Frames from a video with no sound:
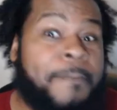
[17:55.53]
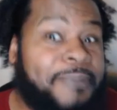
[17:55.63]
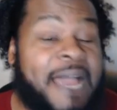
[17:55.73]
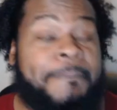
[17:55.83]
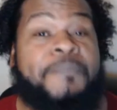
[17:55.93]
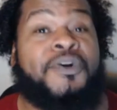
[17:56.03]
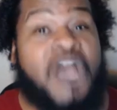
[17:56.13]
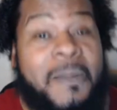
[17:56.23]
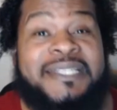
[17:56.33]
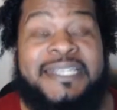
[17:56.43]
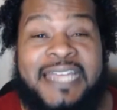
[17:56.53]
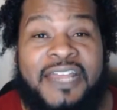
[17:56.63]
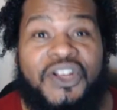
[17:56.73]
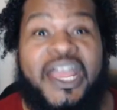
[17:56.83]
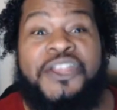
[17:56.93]
but black people coming
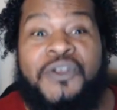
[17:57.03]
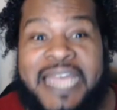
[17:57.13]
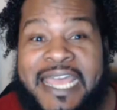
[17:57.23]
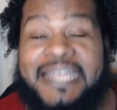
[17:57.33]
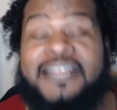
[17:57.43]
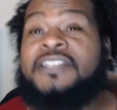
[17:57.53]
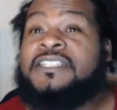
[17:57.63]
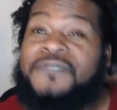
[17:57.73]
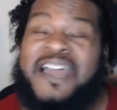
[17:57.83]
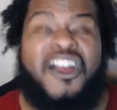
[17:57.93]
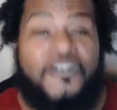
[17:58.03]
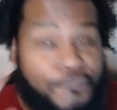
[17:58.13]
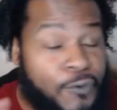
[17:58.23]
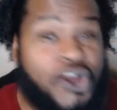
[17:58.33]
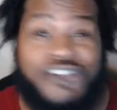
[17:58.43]
together and uniting to fight our
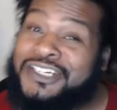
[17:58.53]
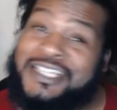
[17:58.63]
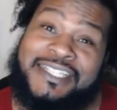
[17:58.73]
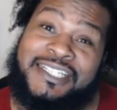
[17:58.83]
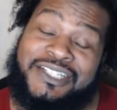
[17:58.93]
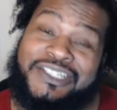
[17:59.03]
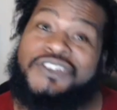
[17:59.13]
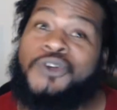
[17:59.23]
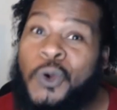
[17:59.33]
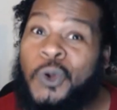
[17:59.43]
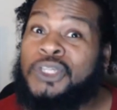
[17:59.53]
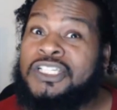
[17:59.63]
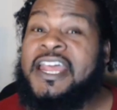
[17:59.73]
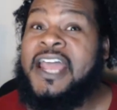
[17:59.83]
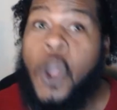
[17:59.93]
460 year old